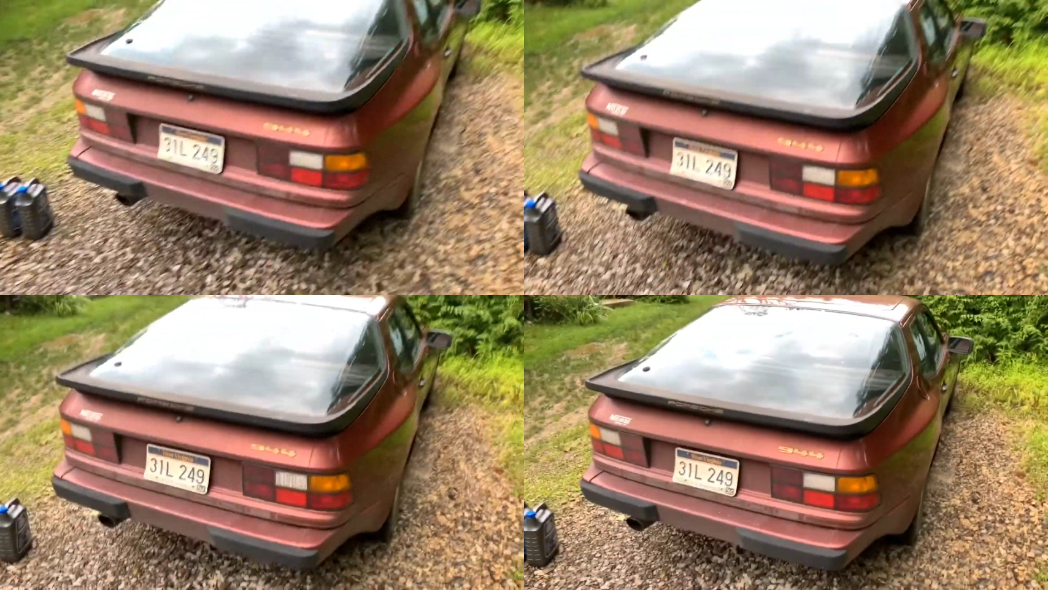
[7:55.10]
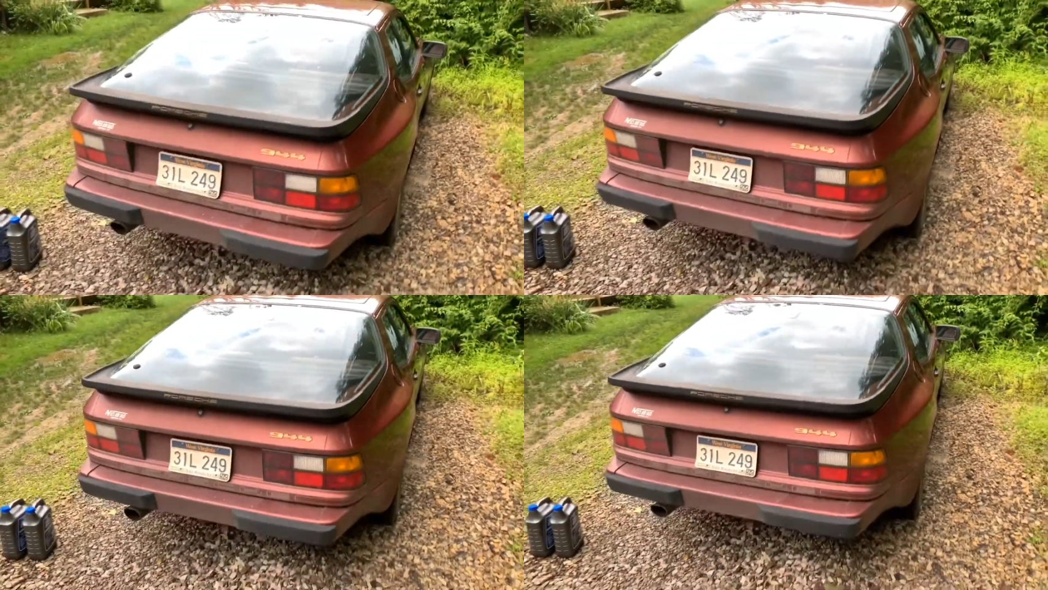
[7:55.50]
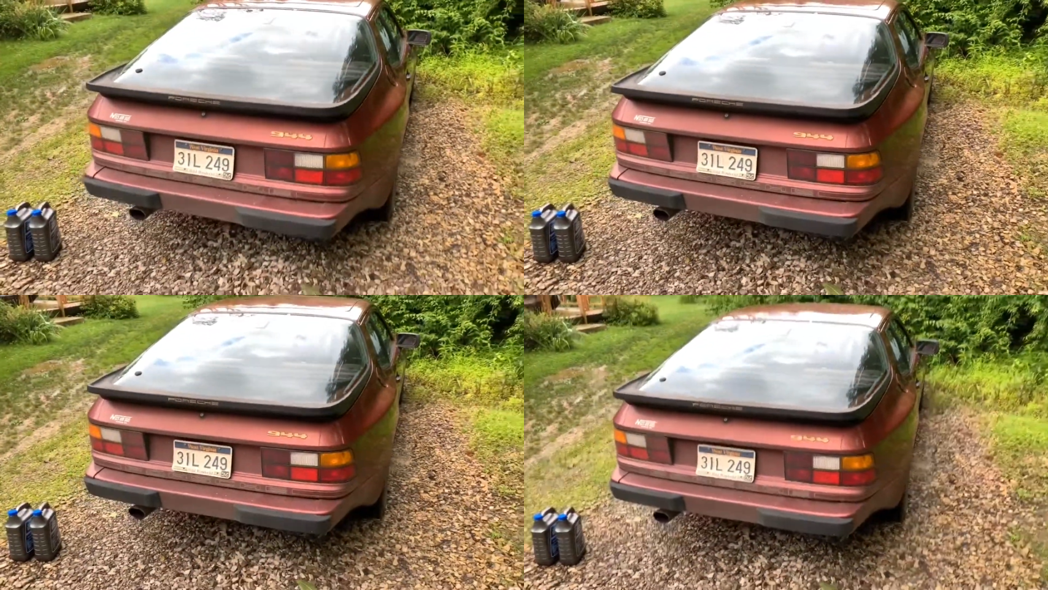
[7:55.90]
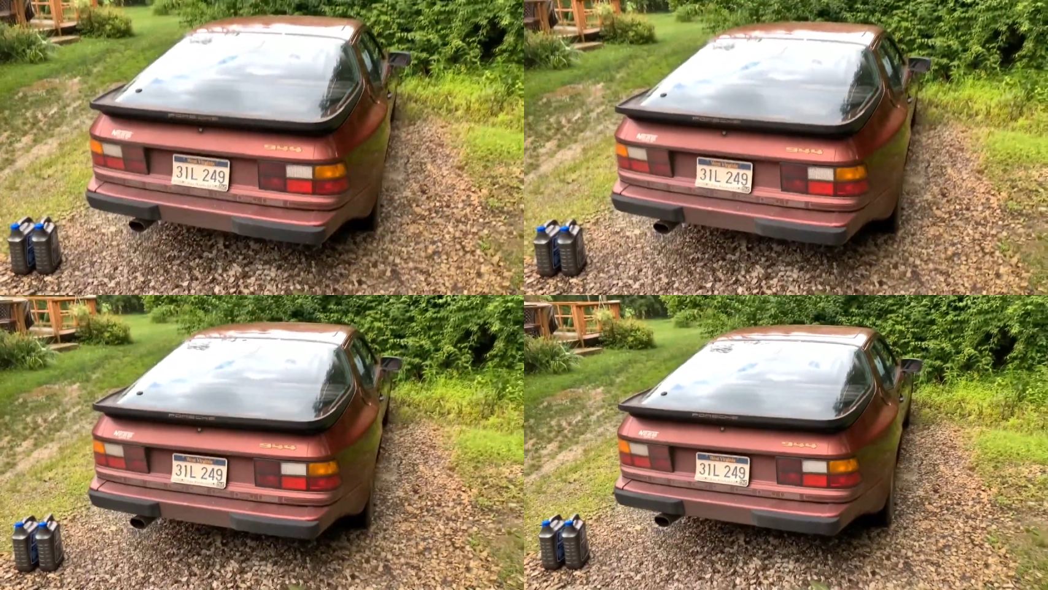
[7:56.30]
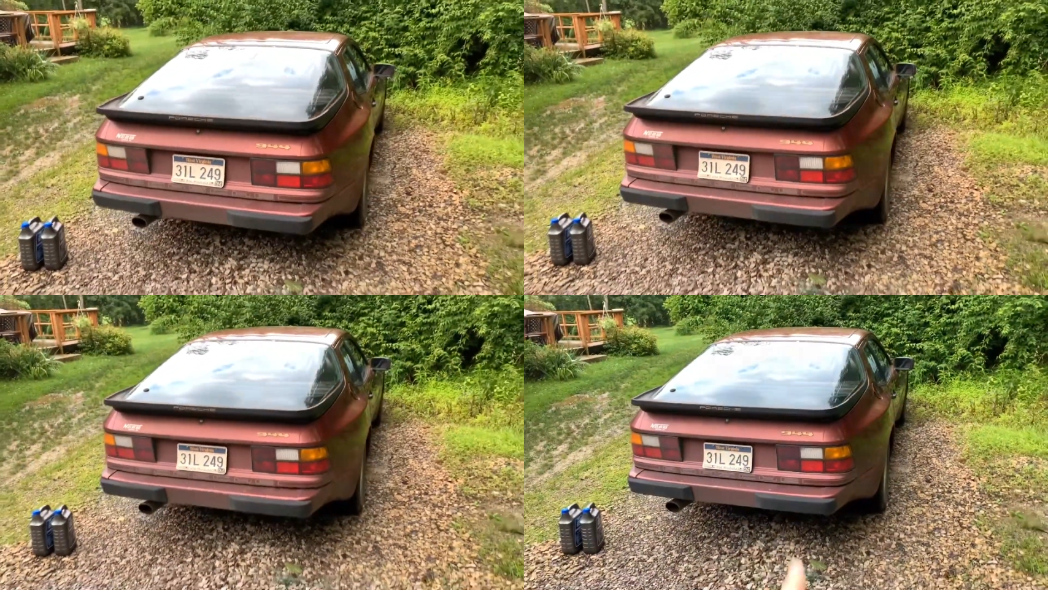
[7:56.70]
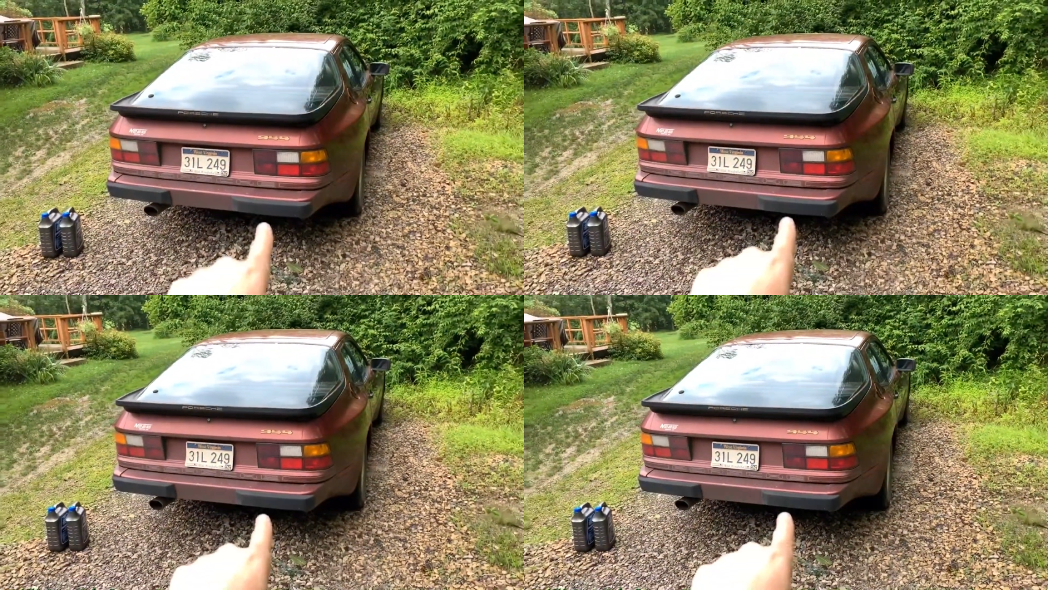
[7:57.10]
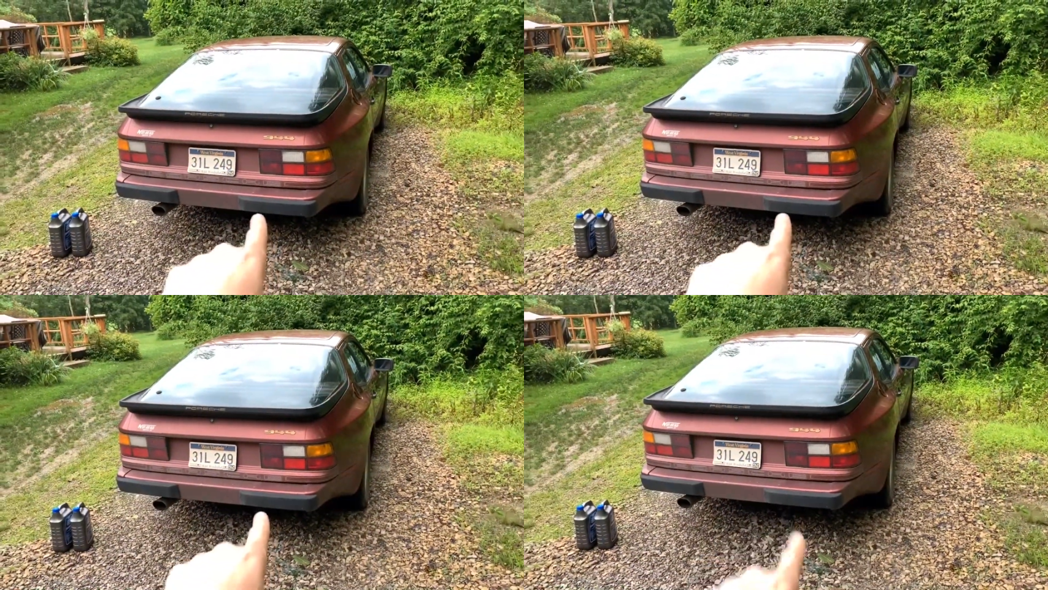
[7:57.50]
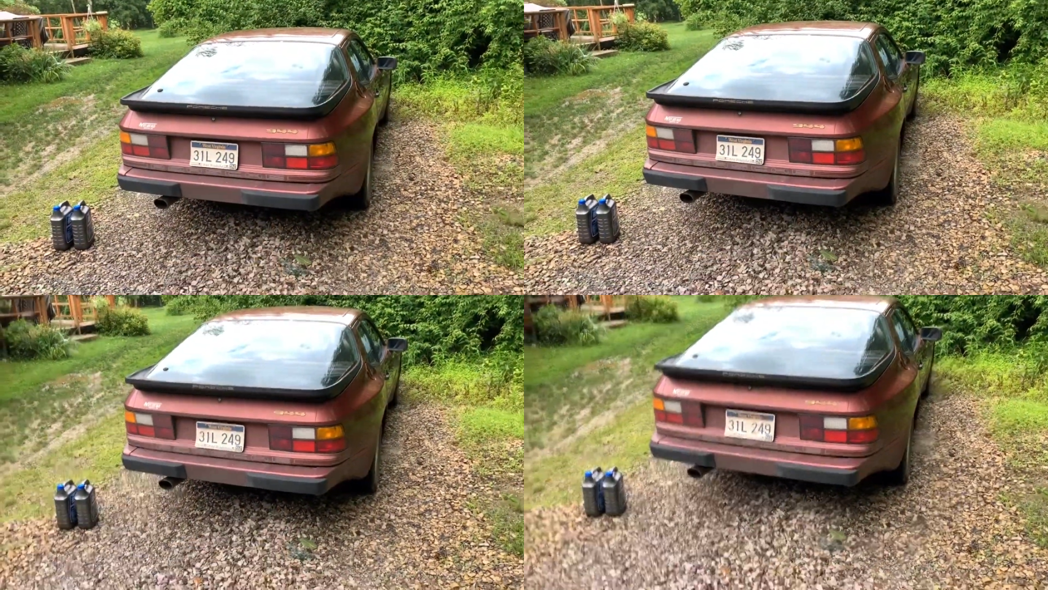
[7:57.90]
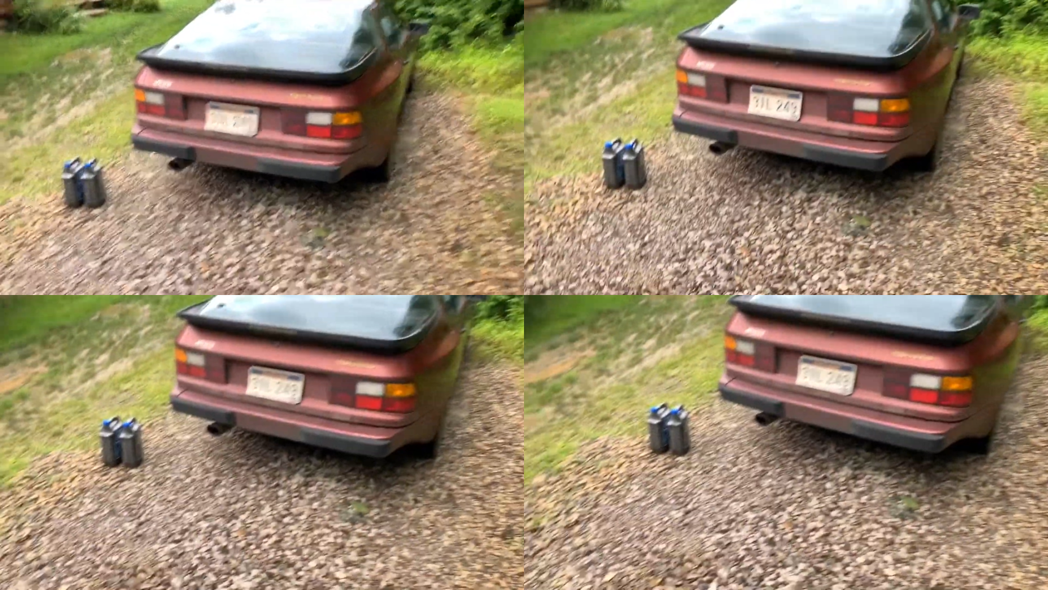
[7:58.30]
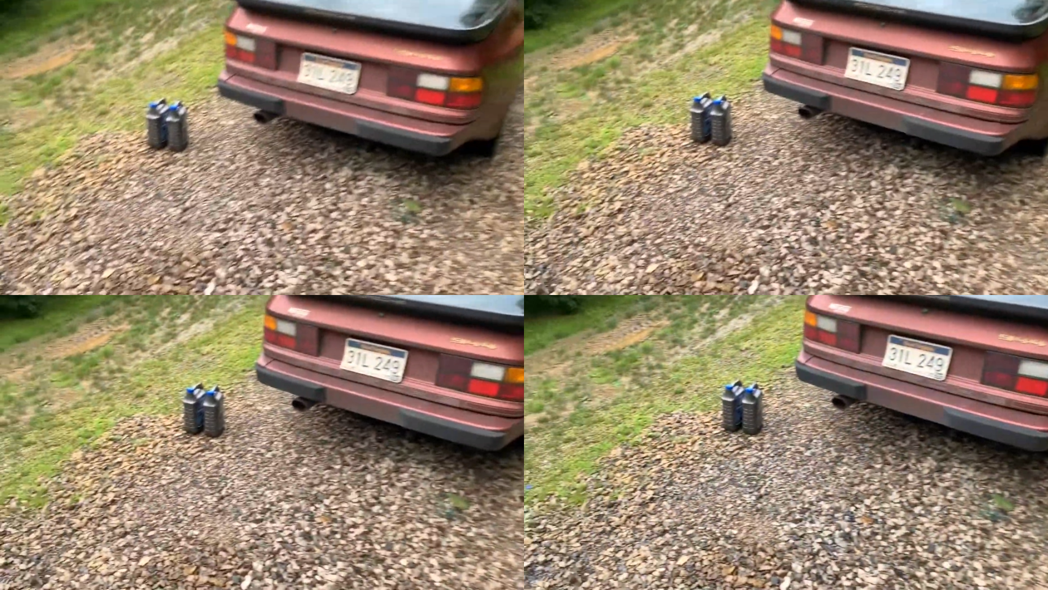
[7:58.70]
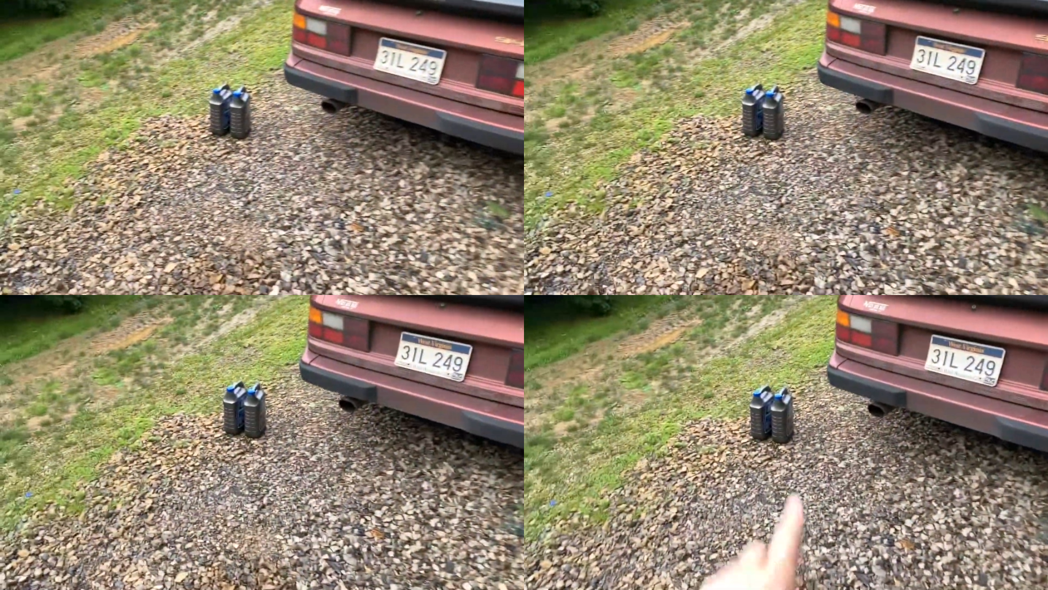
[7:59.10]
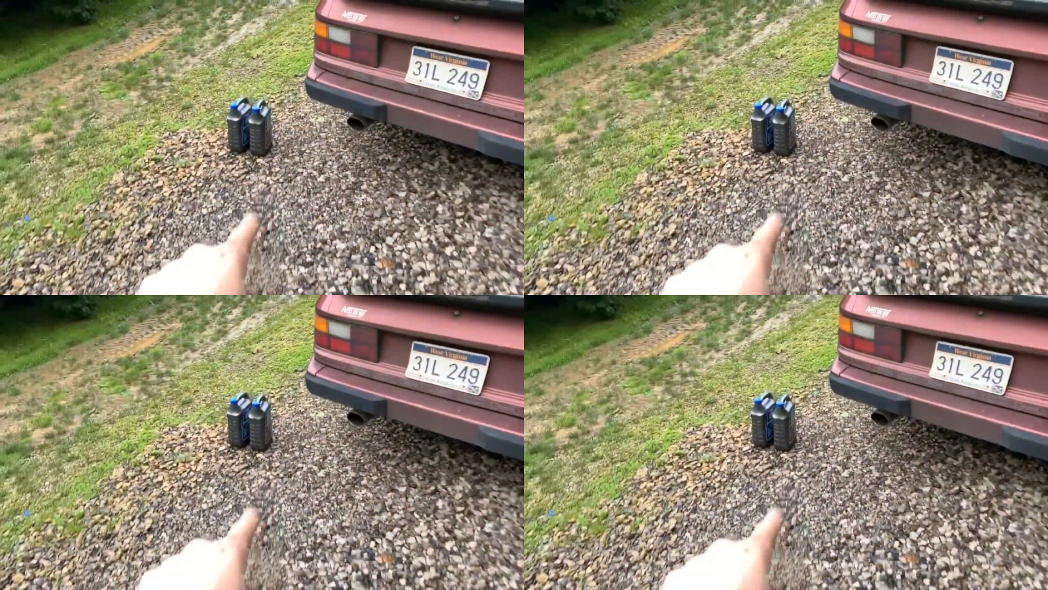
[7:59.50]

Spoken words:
Nobody's mouth can be seen.